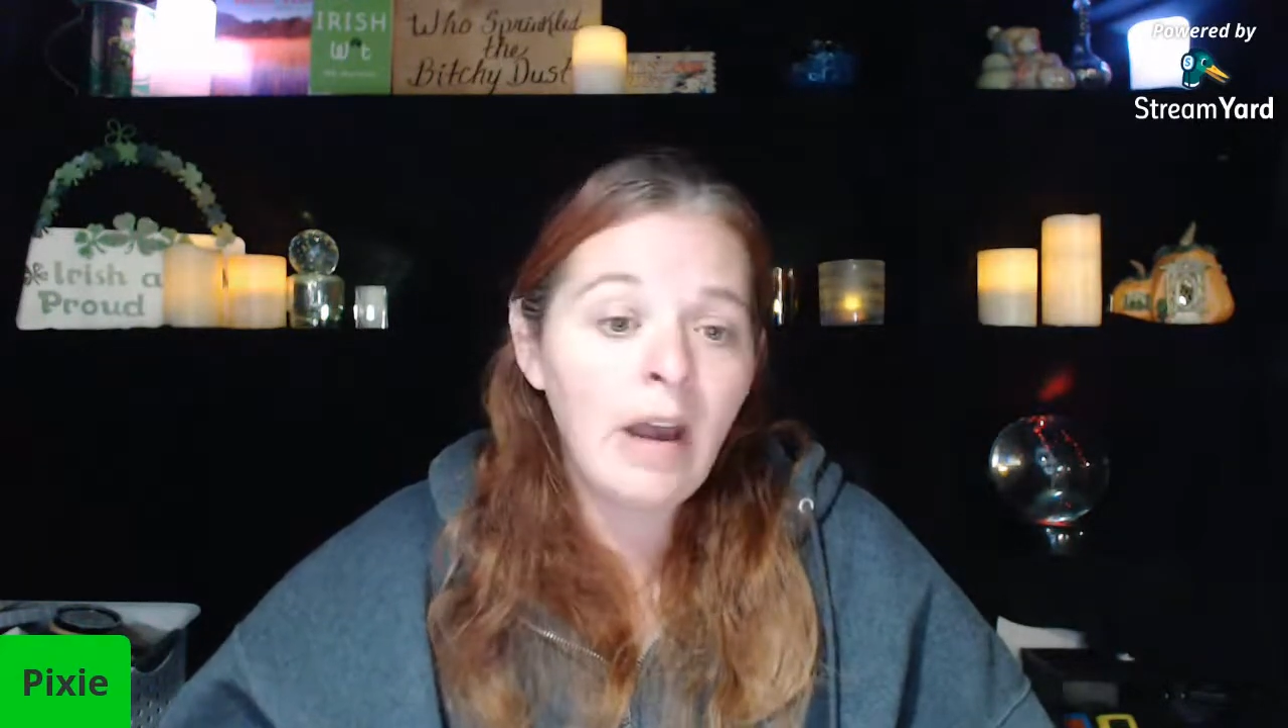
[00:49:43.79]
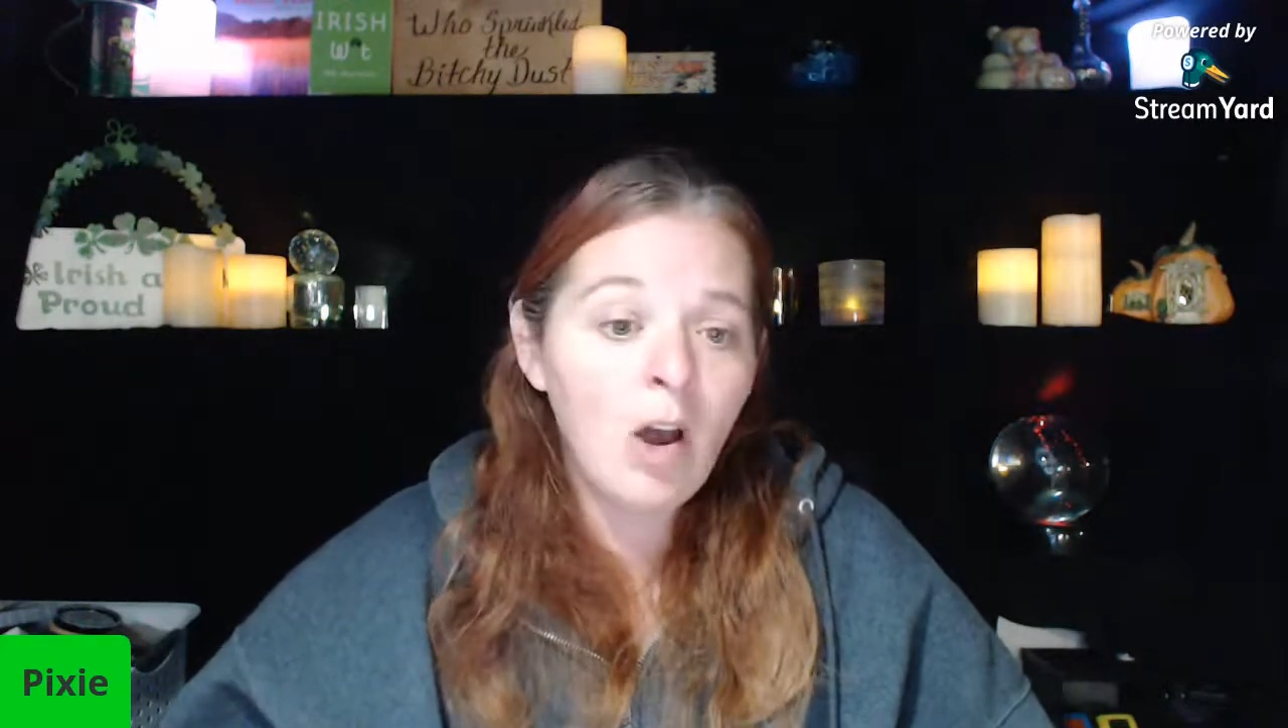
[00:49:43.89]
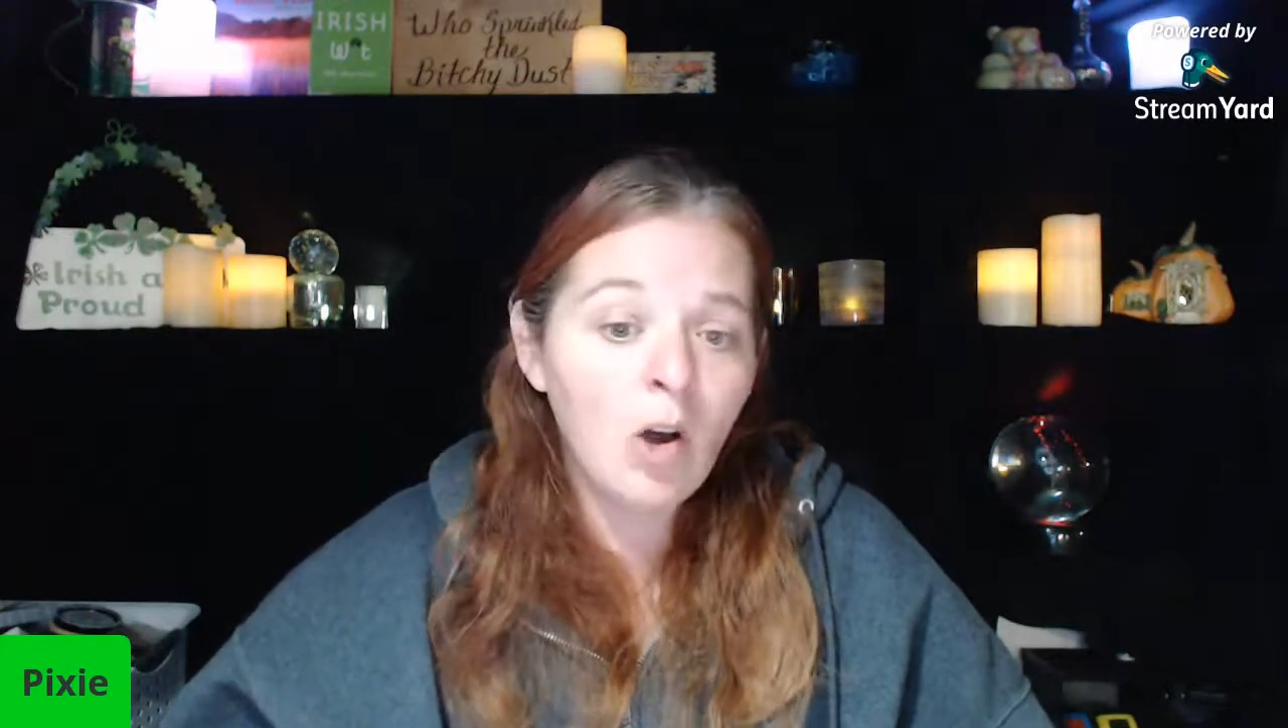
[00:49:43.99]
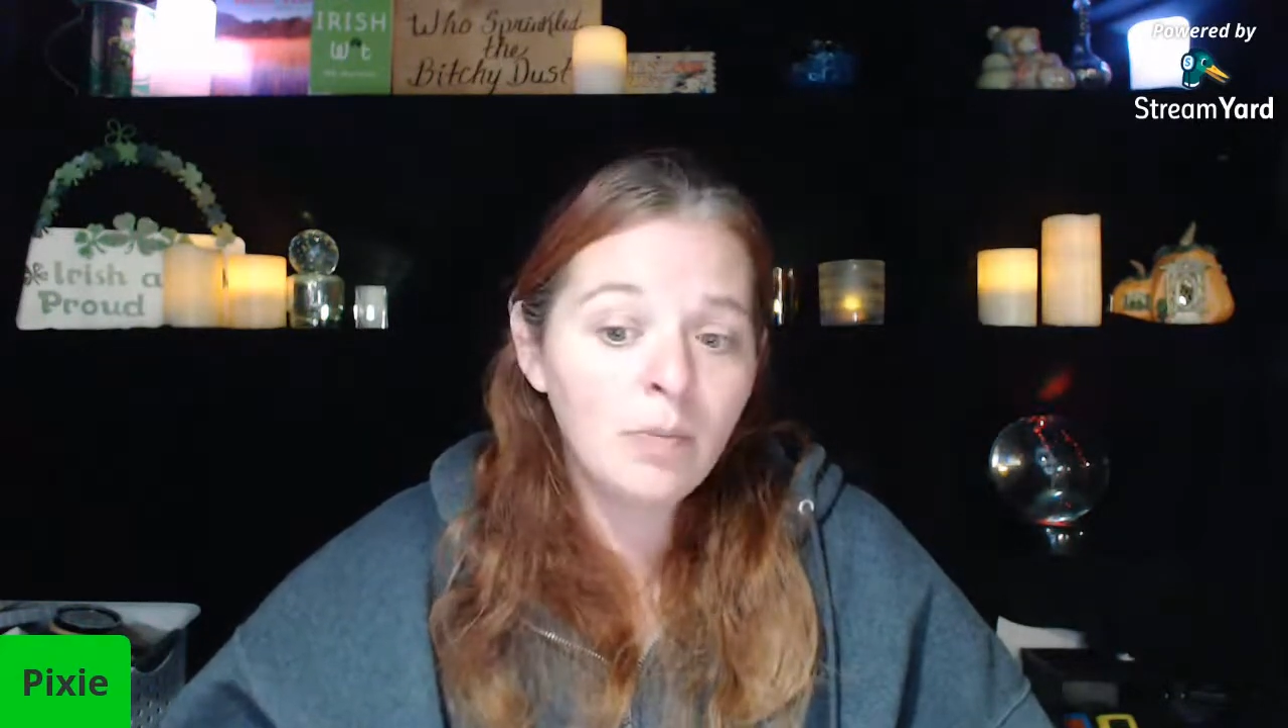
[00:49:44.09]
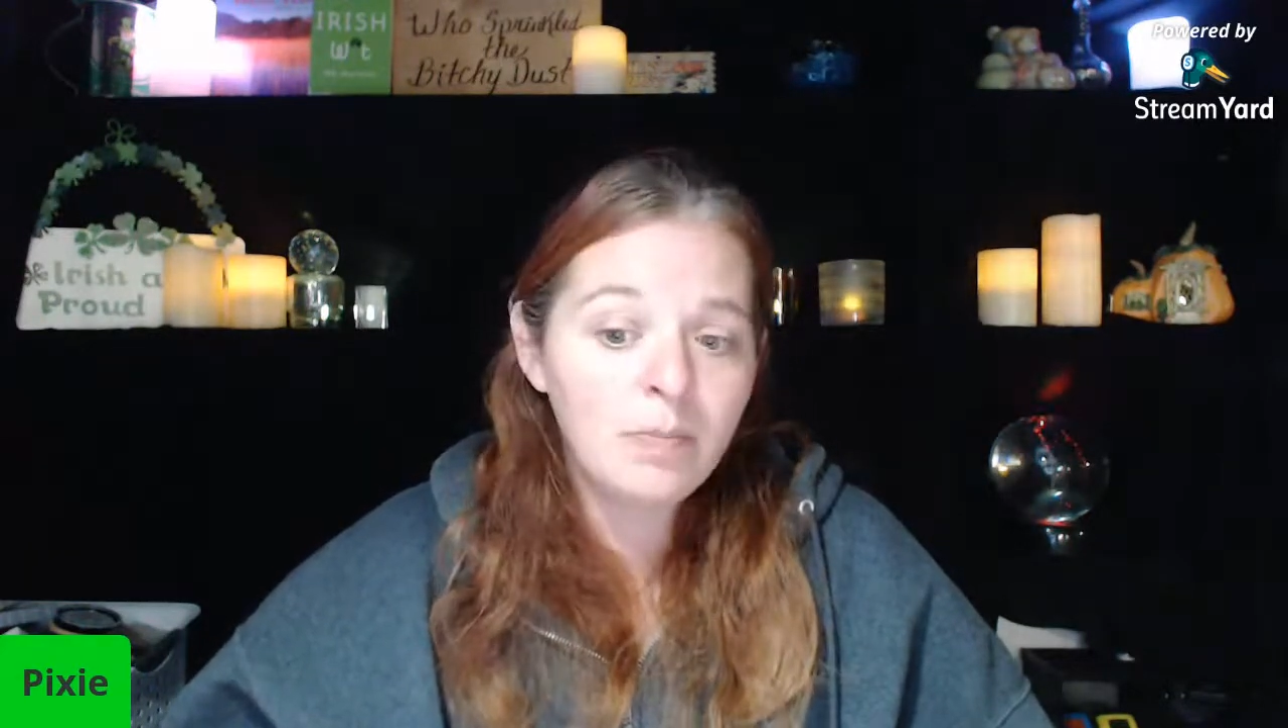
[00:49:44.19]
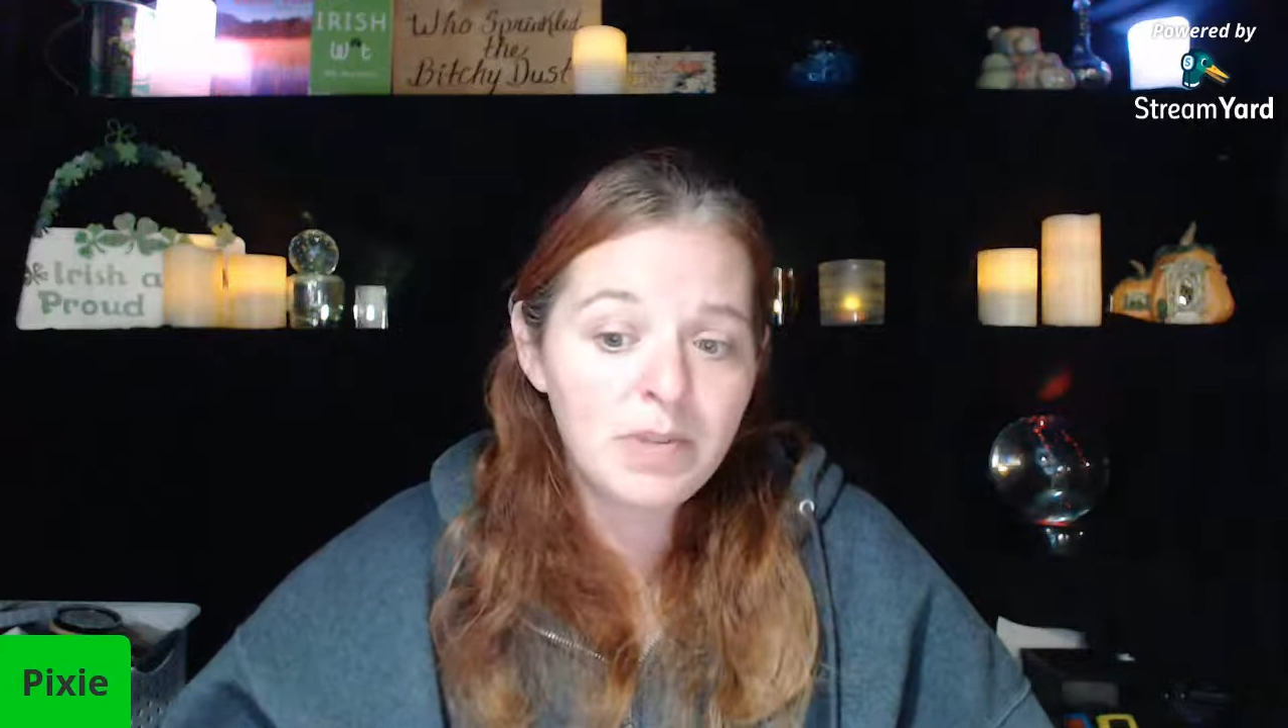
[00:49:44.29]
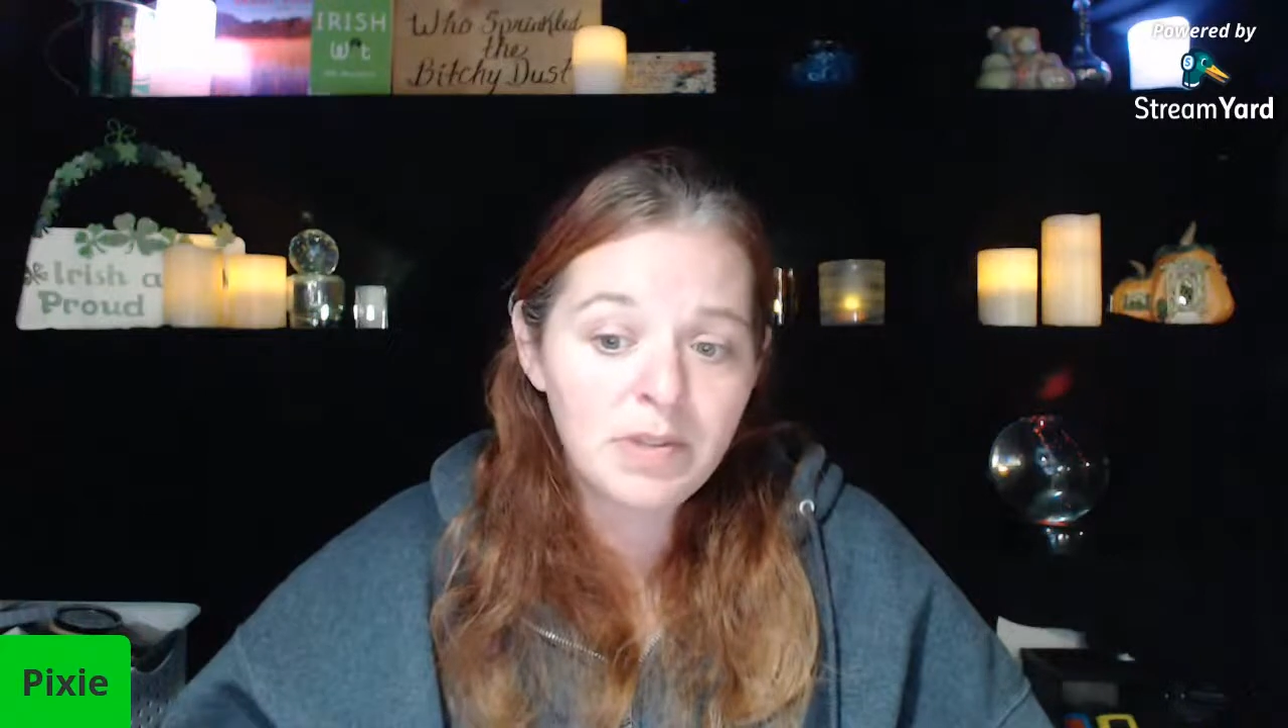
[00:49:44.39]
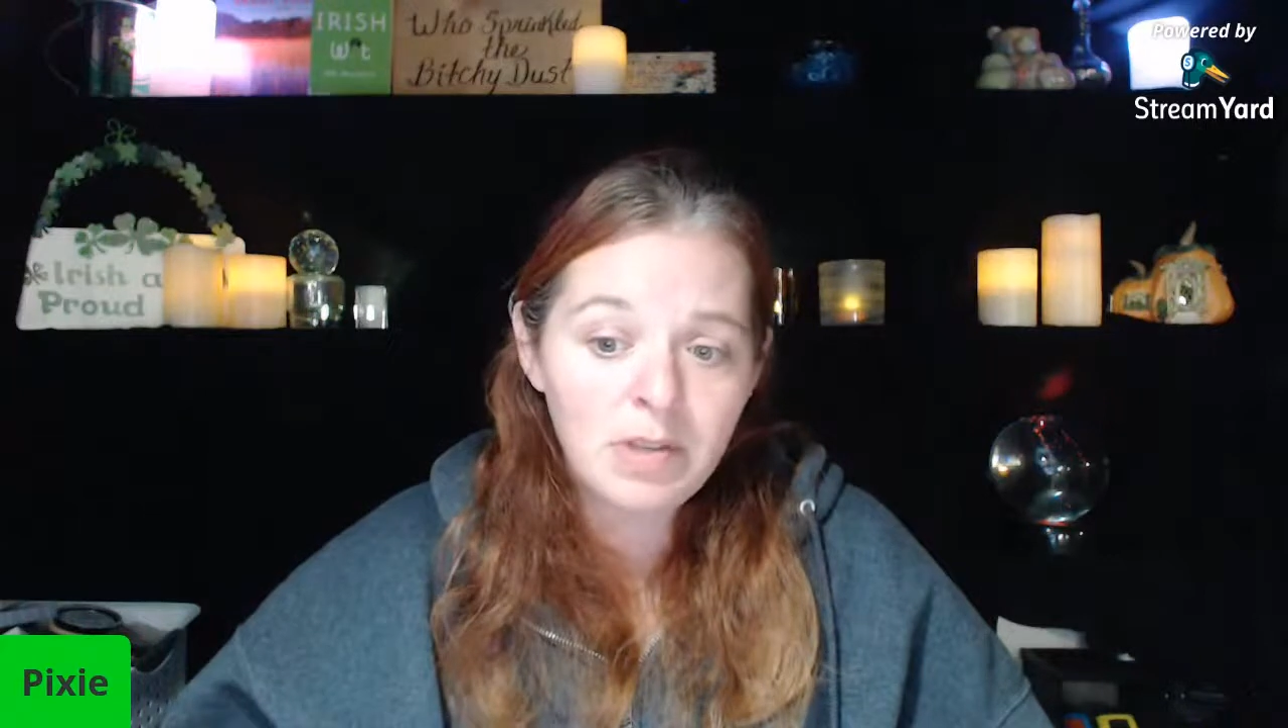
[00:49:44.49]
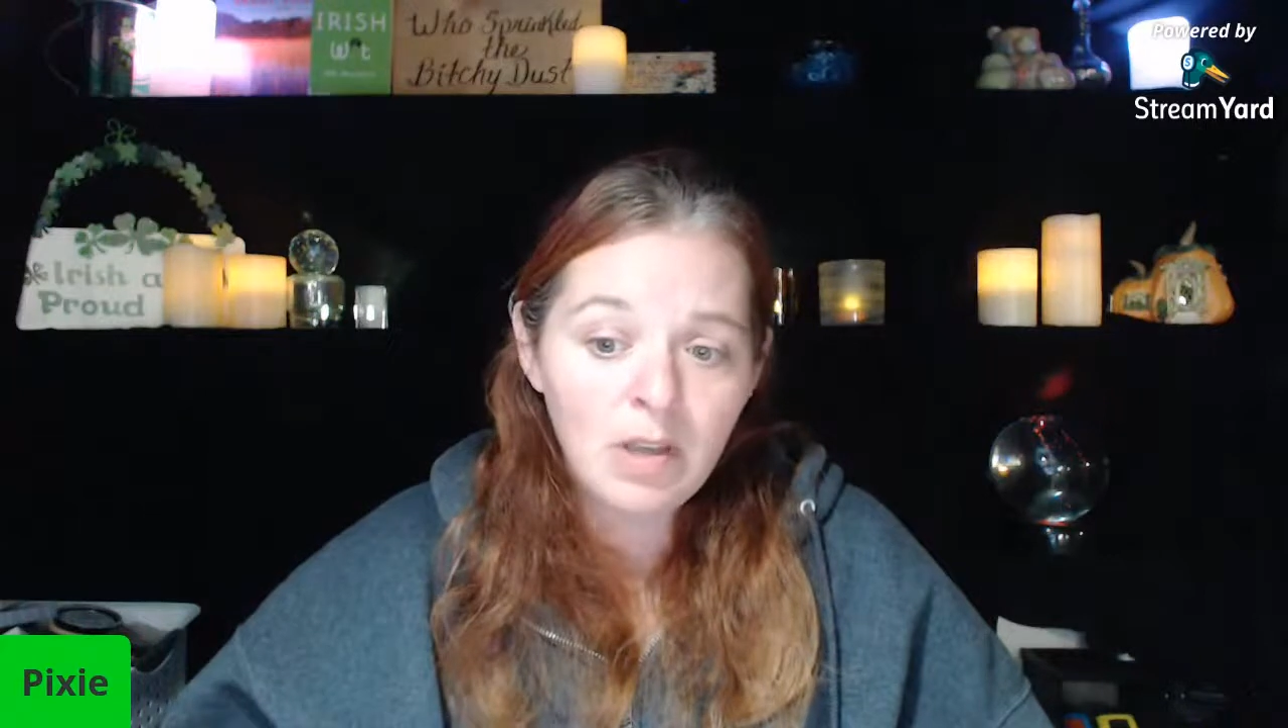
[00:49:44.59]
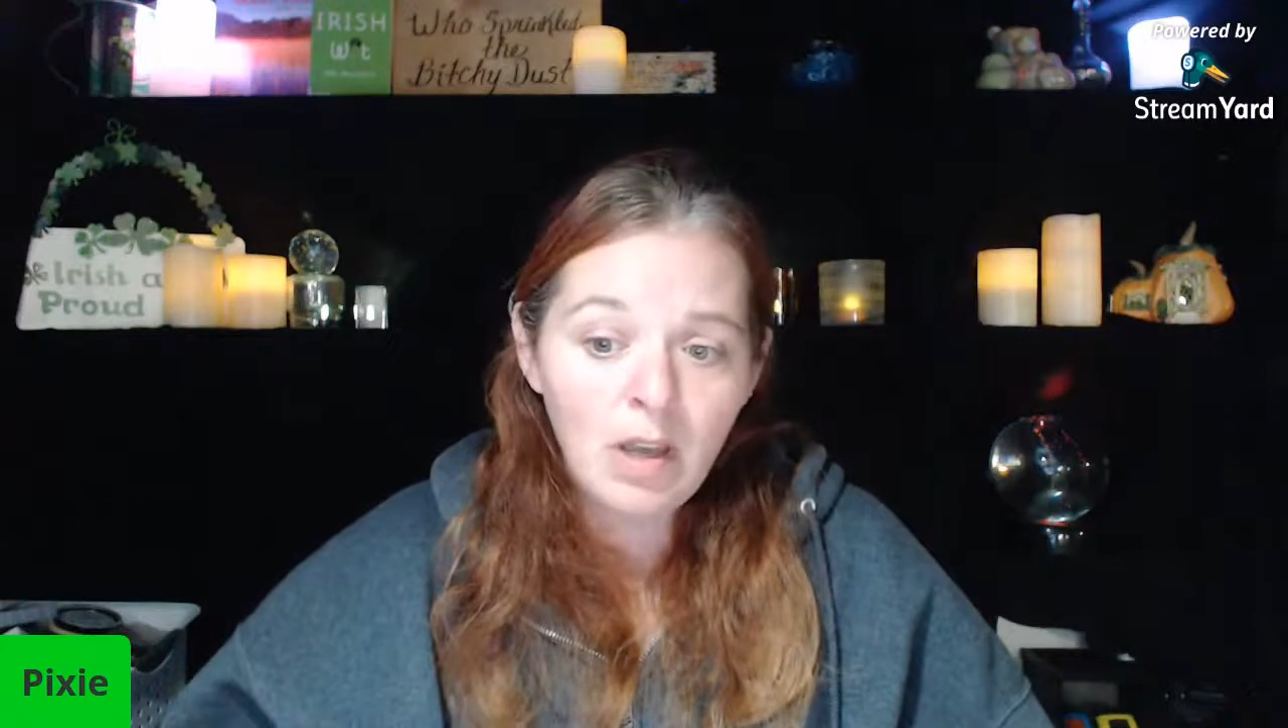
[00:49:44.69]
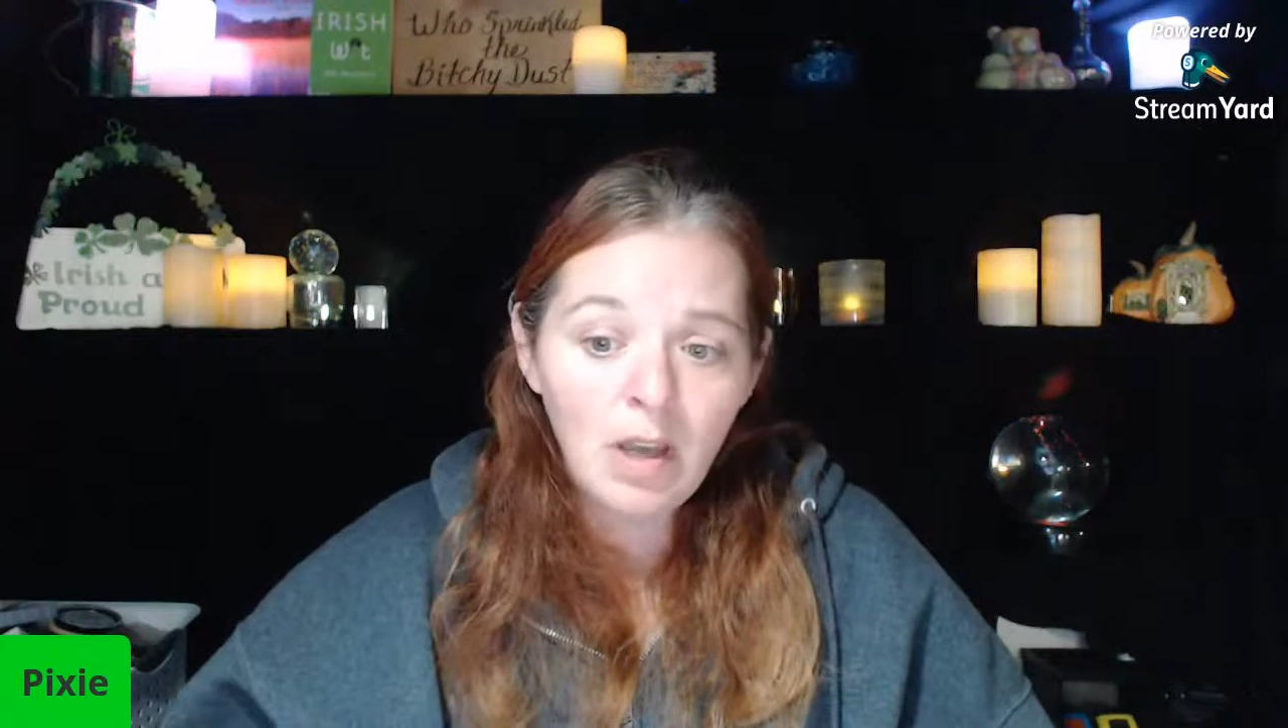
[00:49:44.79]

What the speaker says: helps.